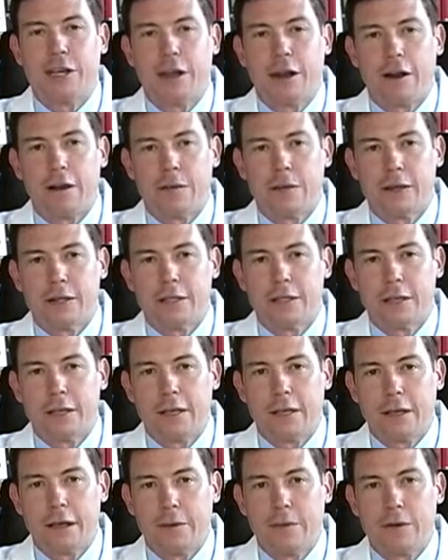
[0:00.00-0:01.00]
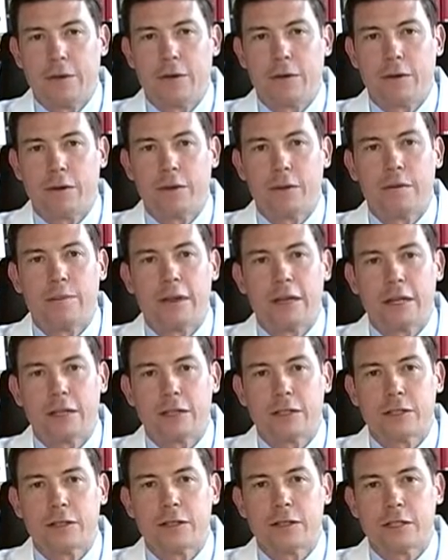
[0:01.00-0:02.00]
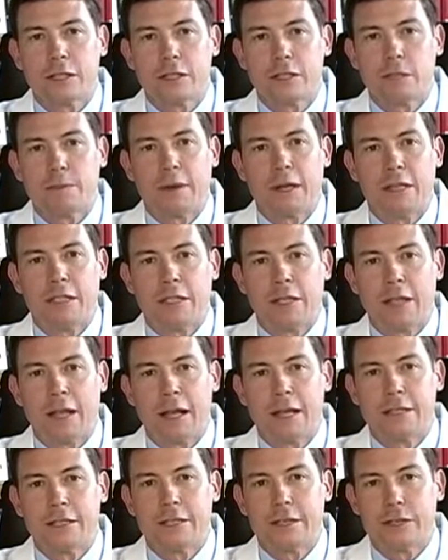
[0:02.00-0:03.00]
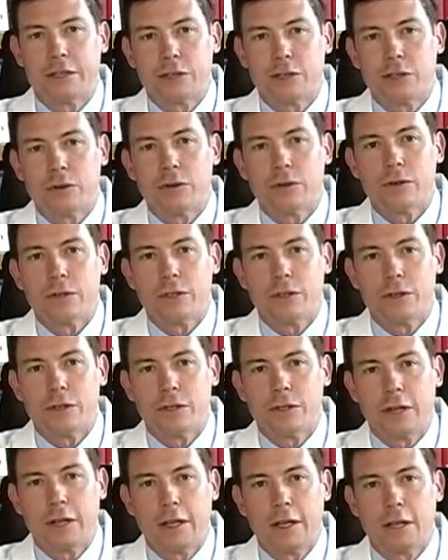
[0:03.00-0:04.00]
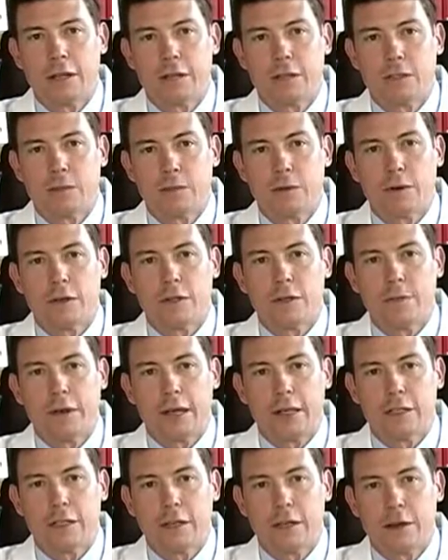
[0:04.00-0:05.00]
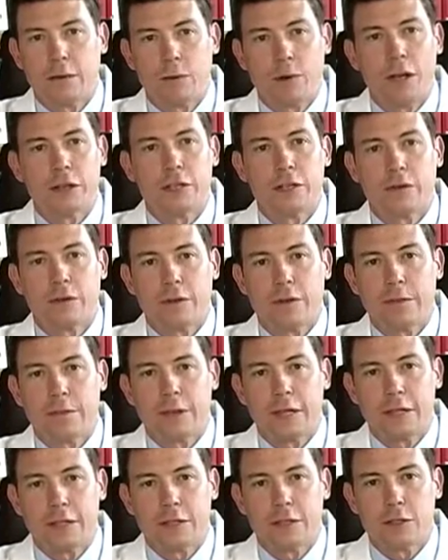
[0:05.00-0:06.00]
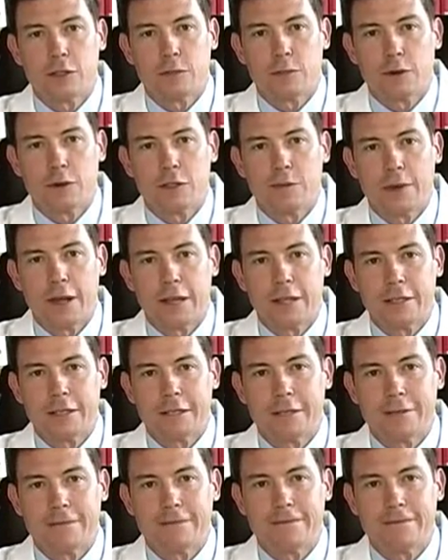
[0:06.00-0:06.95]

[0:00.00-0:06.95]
J.R. Rutsky. I'm an orthopedic surgeon specializing in shoulder surgery and sports medicine at Washington Orthopedics and Sports Medicine.